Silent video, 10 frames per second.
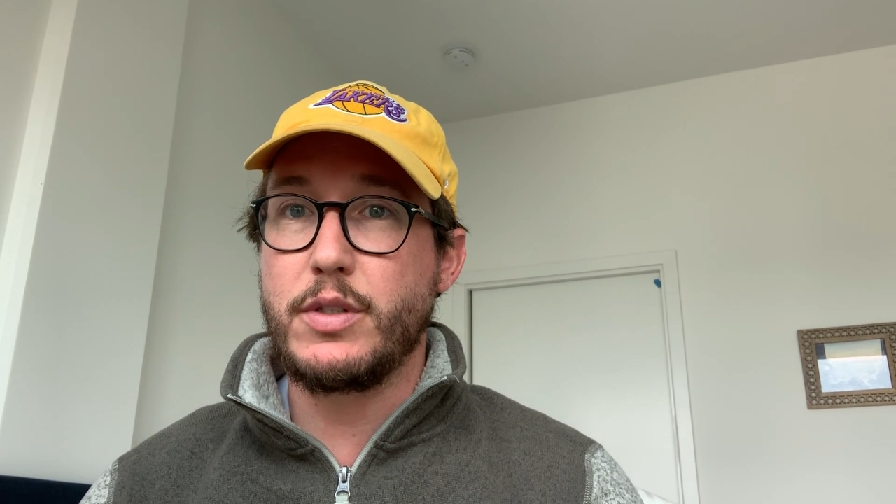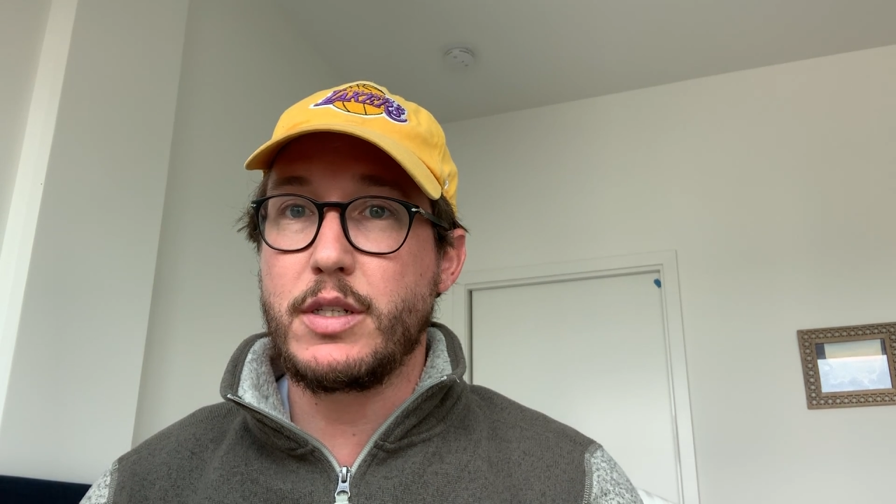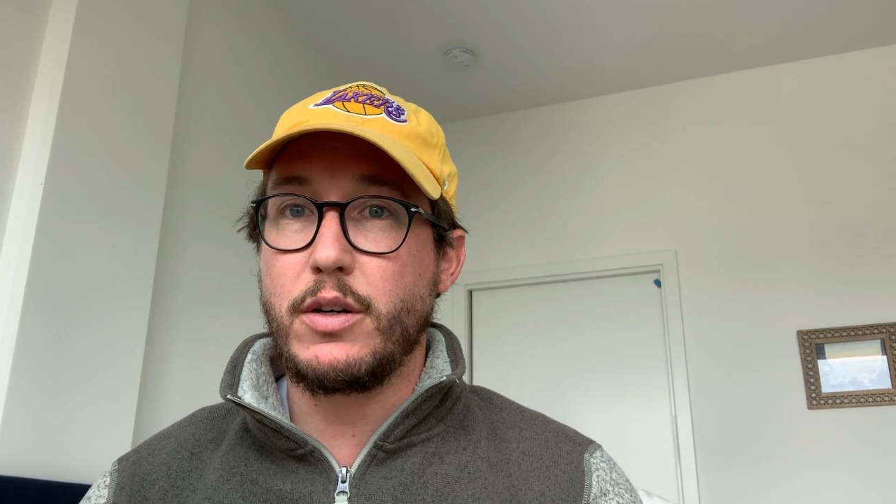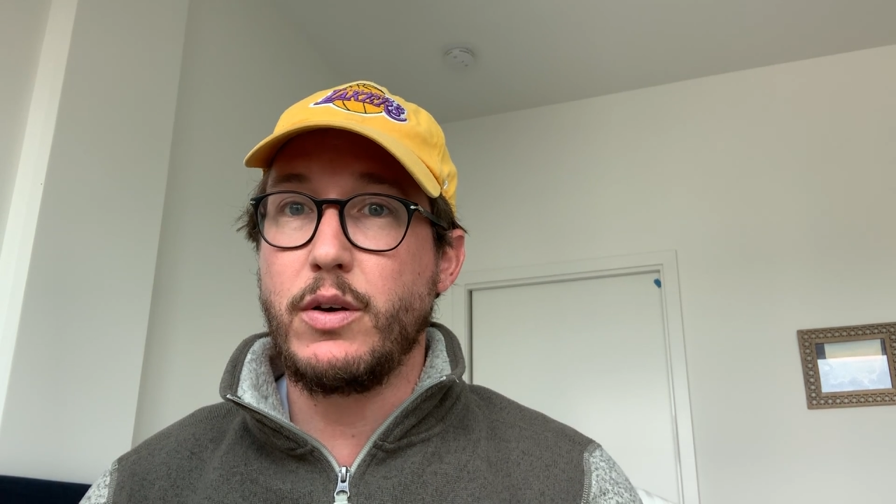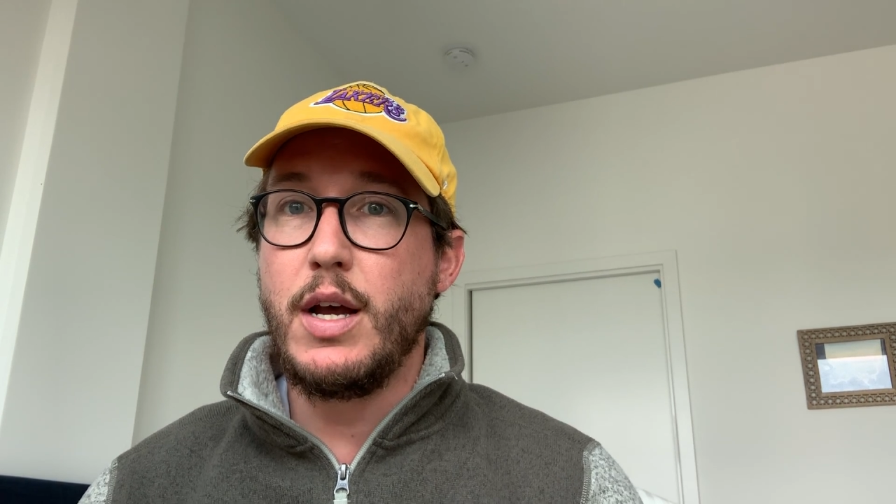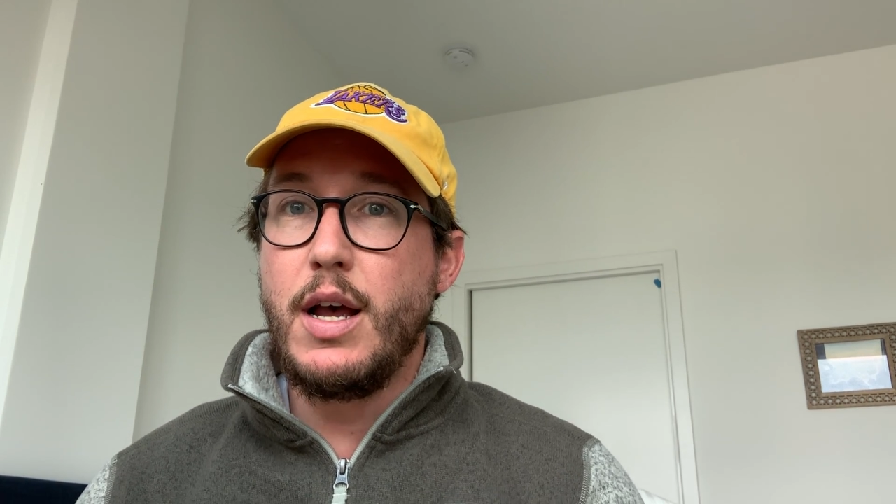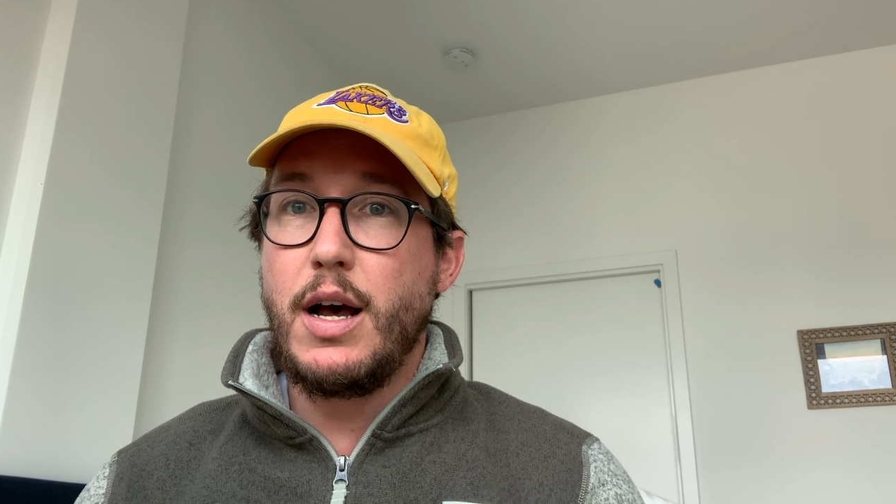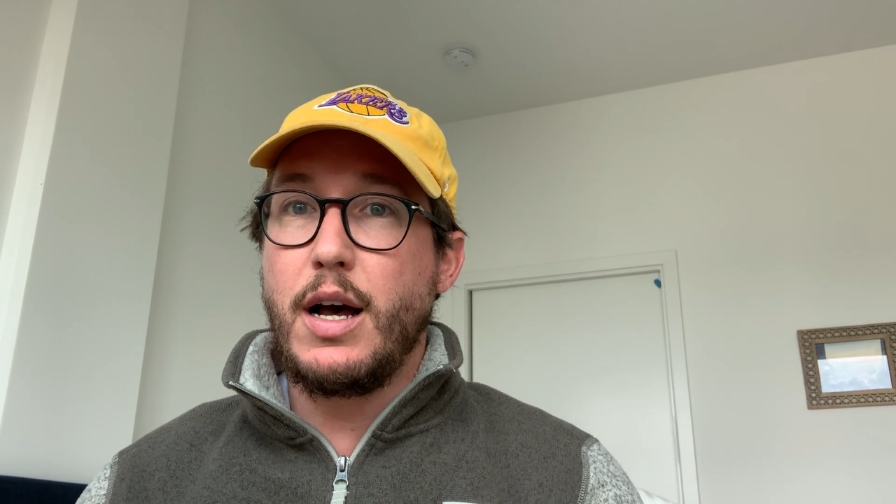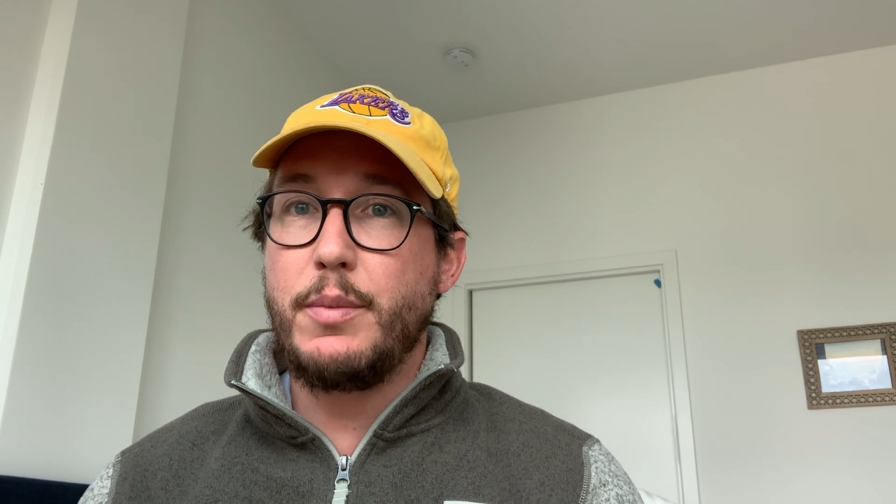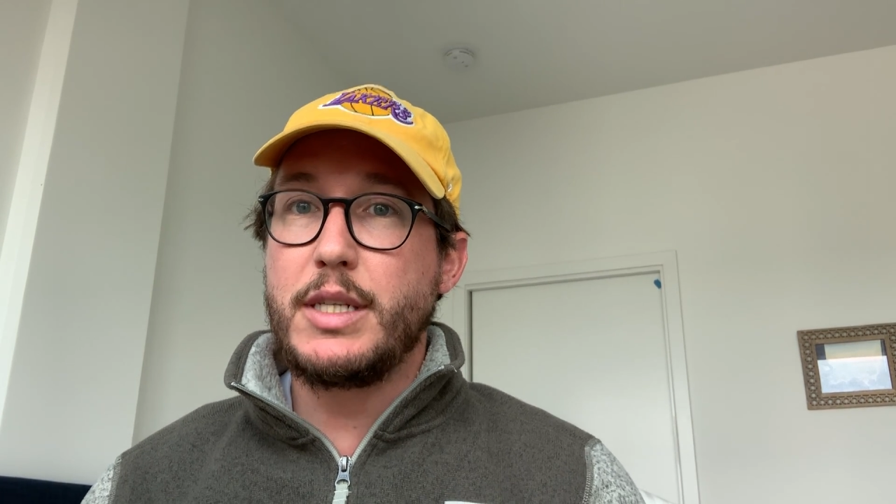So
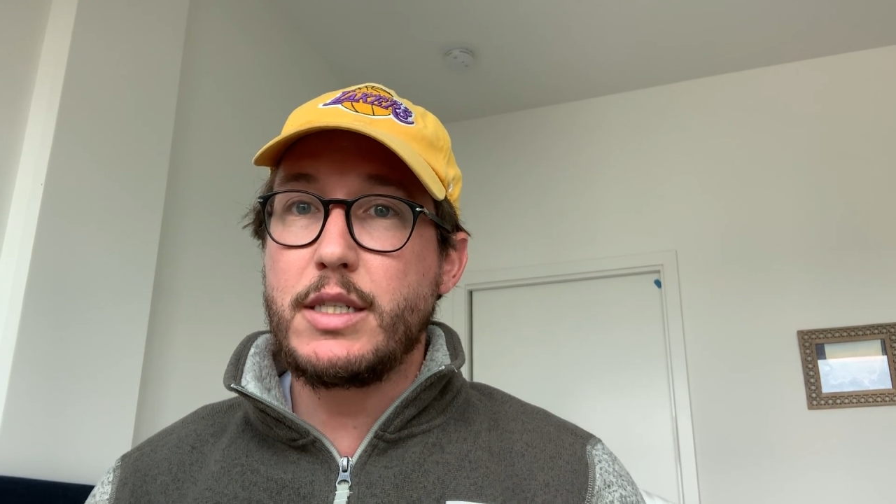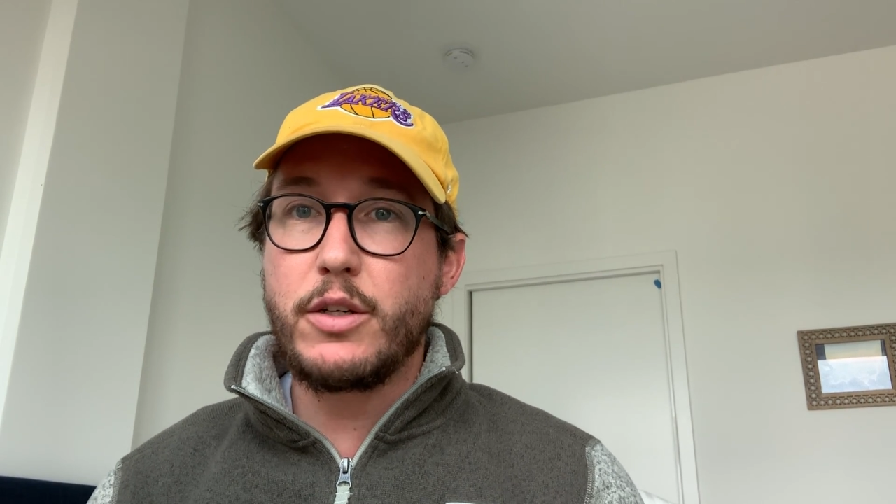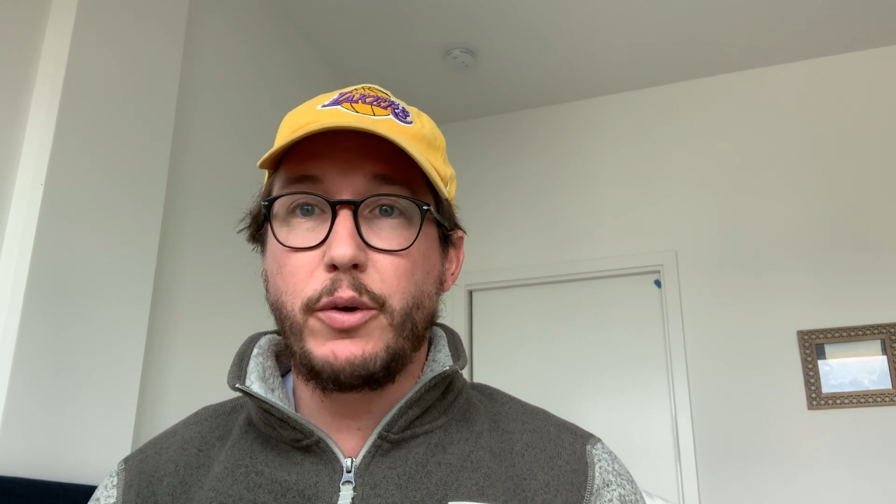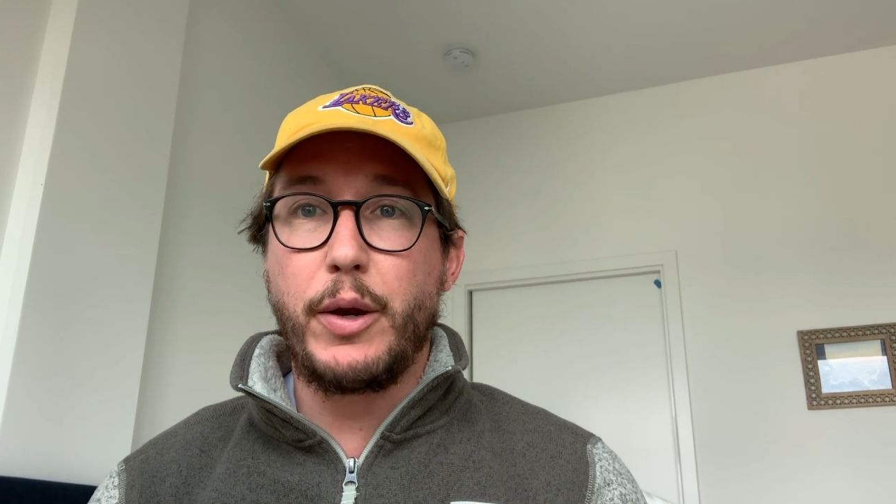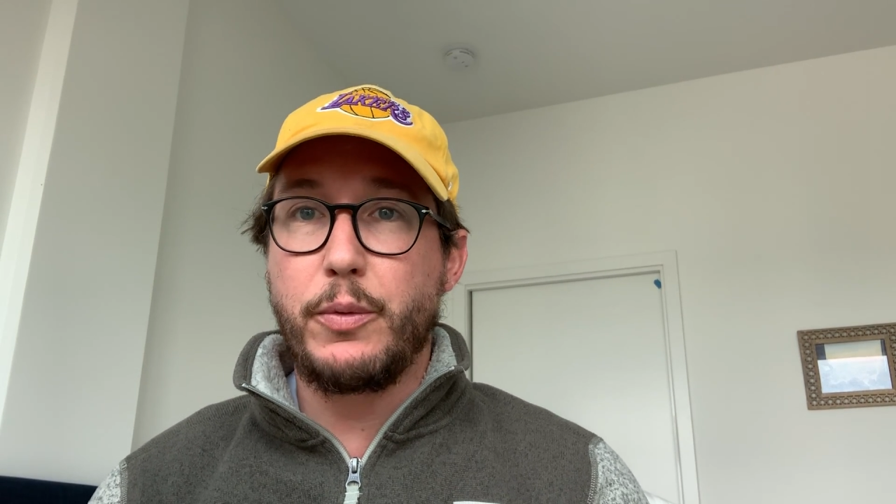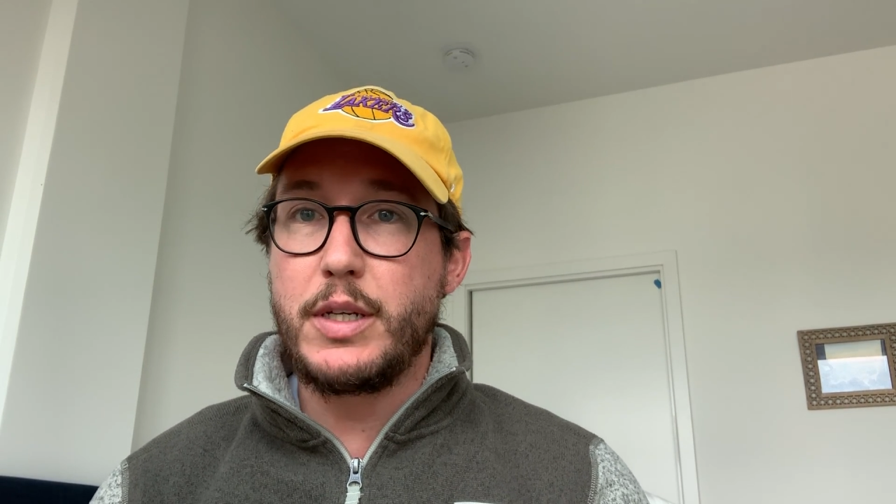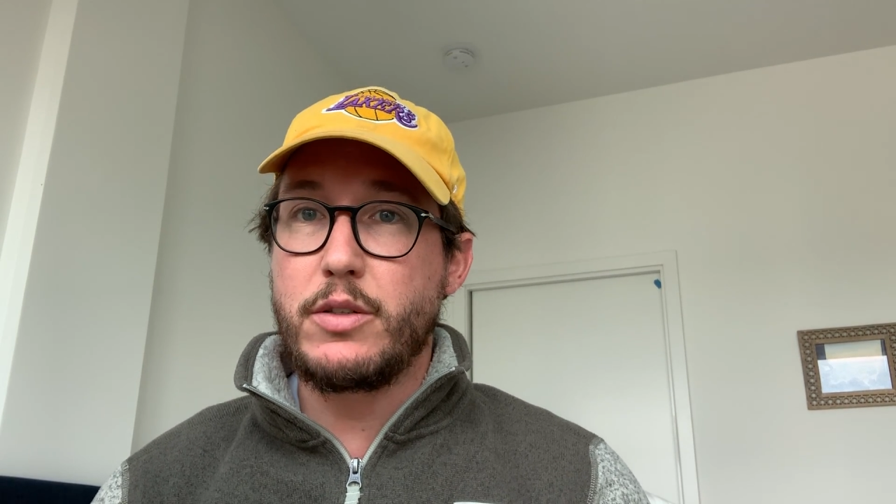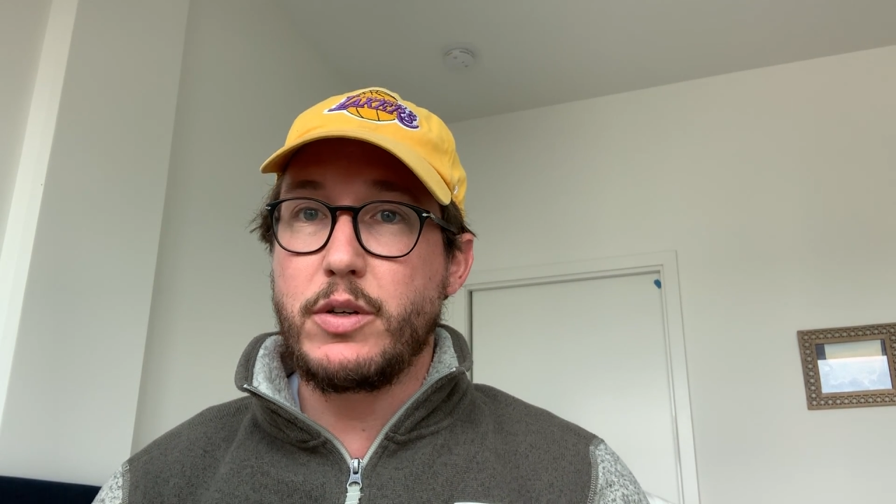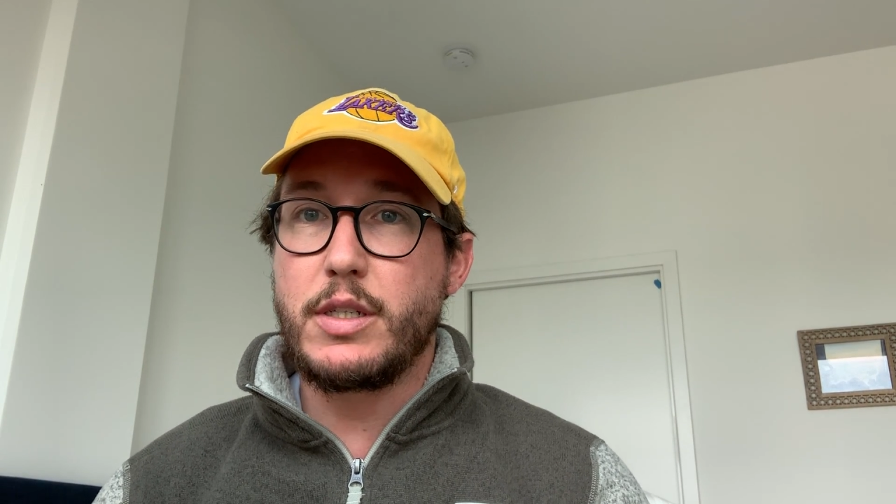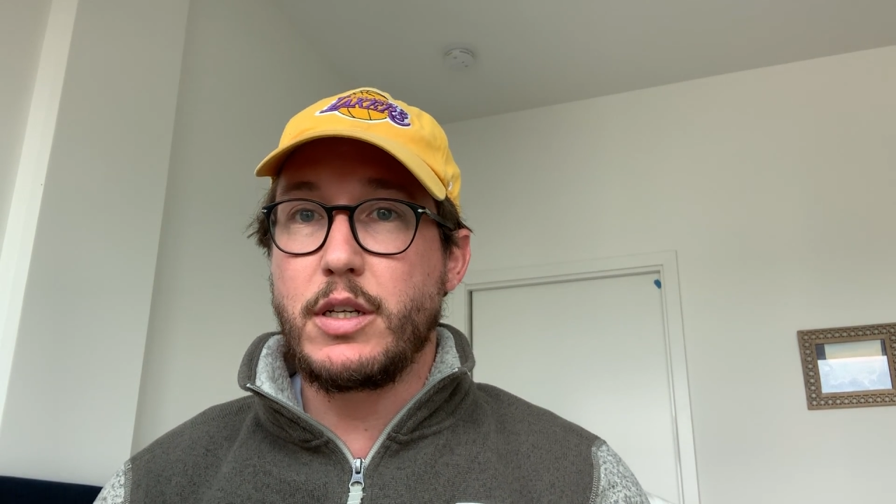this is a great
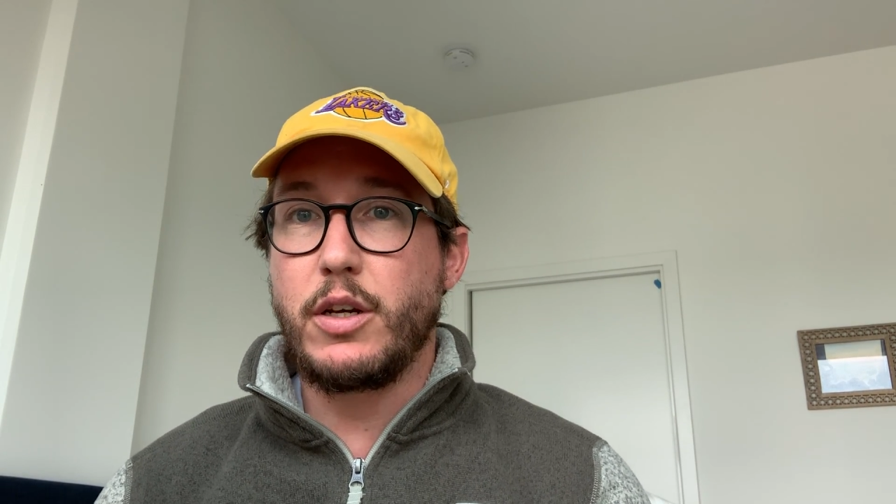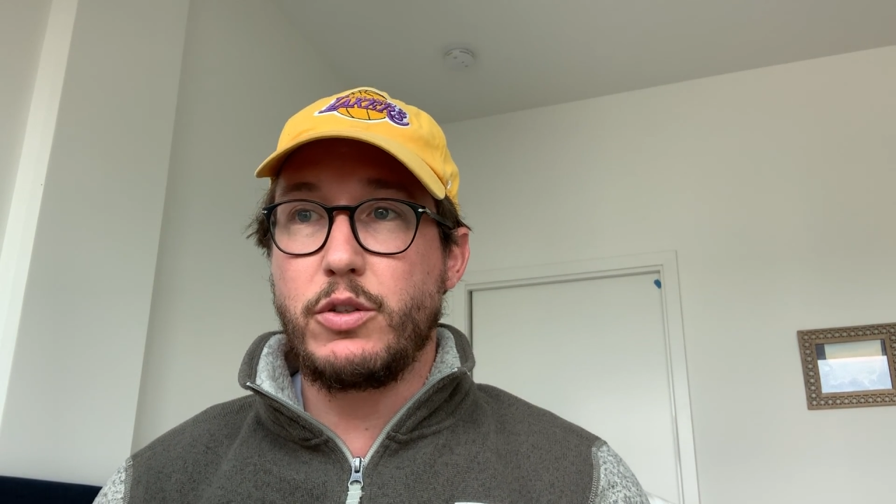resource to go